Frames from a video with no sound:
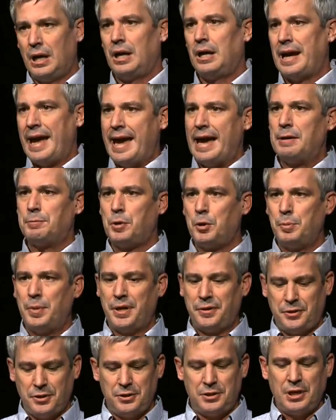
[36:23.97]
animal
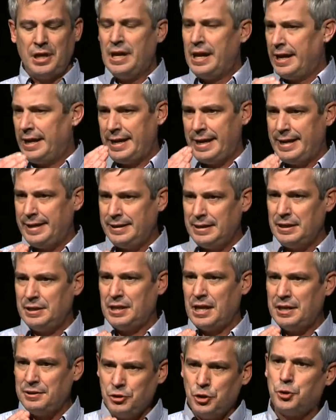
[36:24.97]
methods,
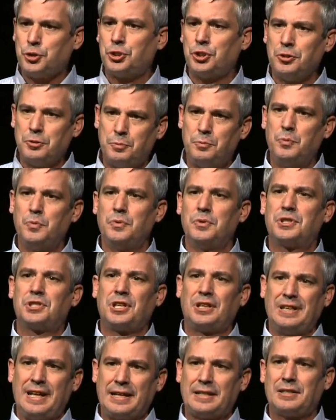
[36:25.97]
and you should
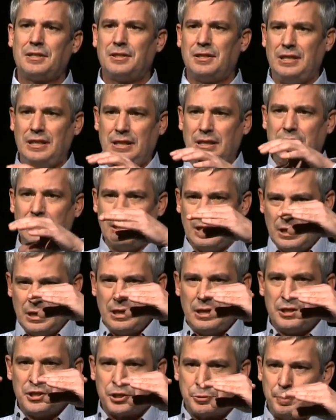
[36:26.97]
select the
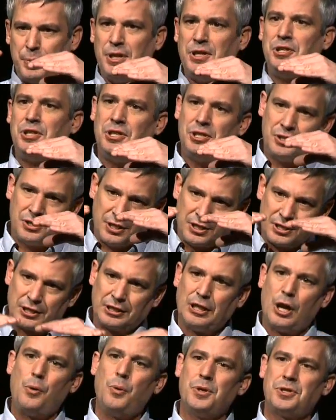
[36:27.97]
species that's
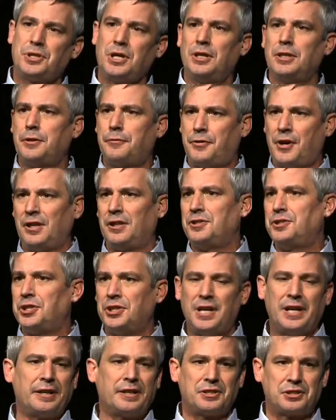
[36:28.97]
lowest on the
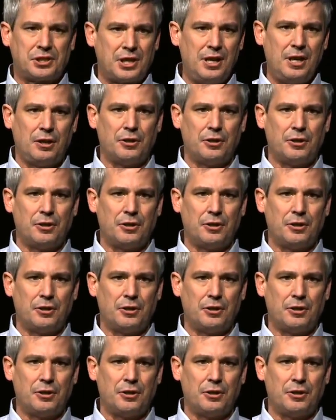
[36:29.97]
phylogenetic scale.